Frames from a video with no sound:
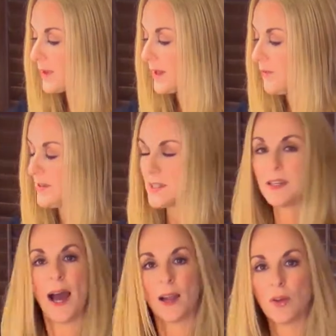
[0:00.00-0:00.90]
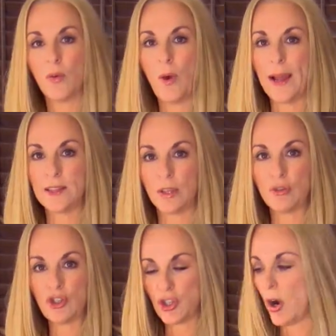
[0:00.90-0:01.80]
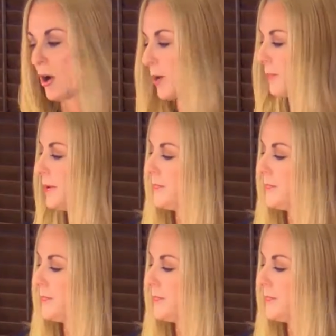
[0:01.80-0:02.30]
if it's not quite so sharp.